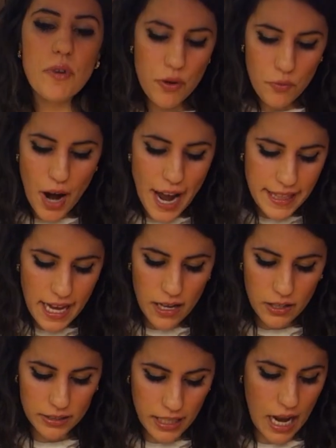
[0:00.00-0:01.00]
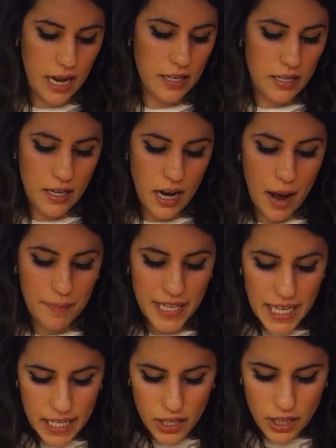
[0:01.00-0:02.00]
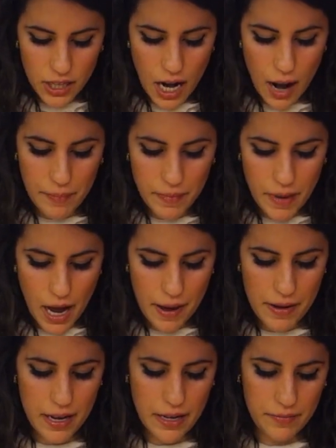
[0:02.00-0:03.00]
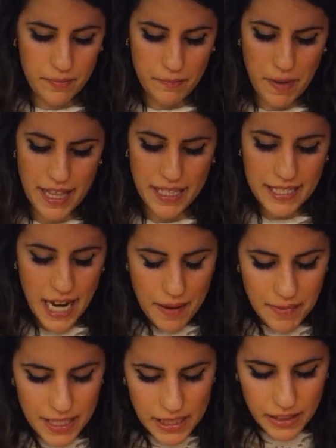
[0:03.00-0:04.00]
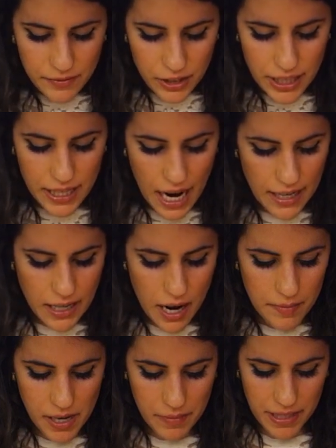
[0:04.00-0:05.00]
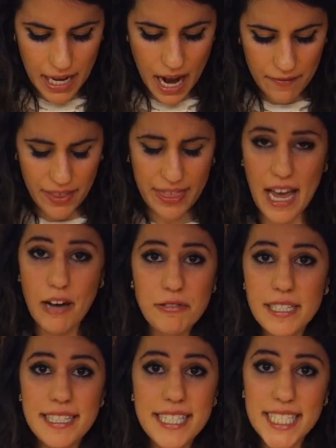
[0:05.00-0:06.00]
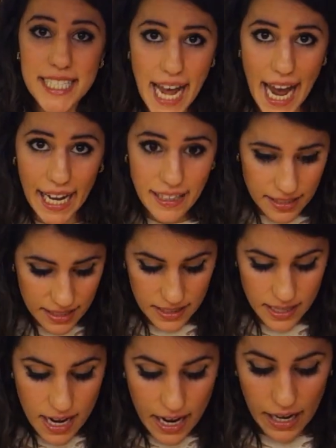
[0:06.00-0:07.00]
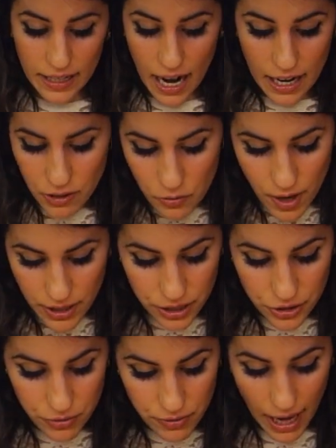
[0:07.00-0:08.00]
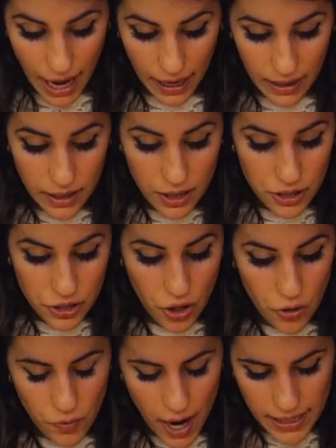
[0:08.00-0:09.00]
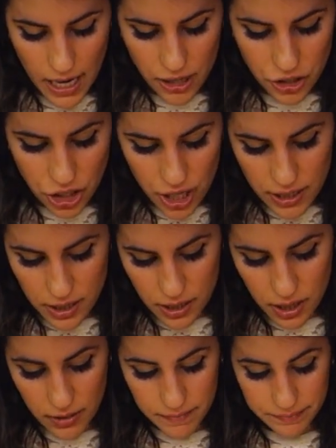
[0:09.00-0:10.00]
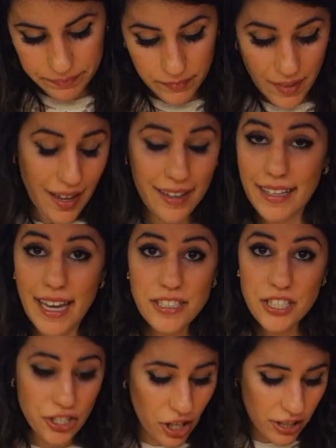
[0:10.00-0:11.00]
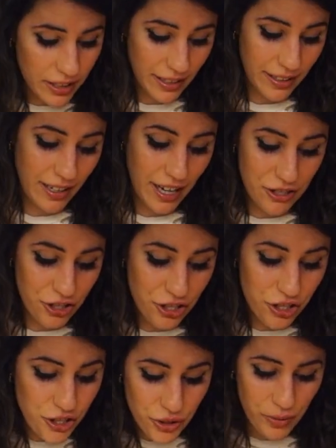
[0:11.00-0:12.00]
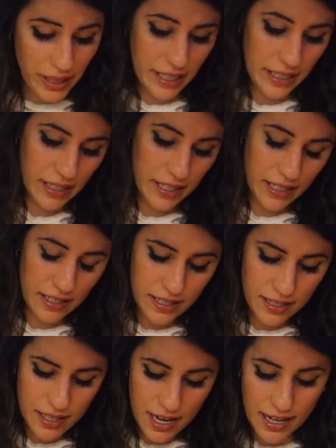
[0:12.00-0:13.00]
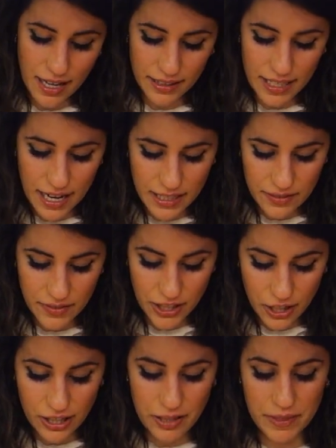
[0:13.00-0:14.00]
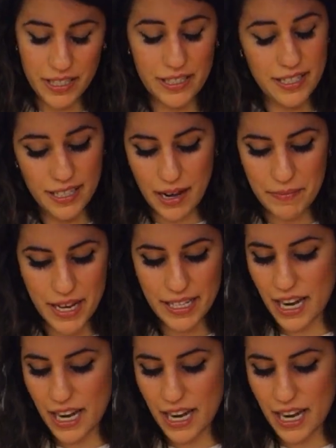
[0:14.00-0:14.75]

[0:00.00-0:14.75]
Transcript: what? Why the hell not? I'm here. By the time the delivery guy comes, I'm going to have 1,000 snacks. And I don't want to do that. So why not just get started and just do it? And at the end of it all, I'm going to sit on my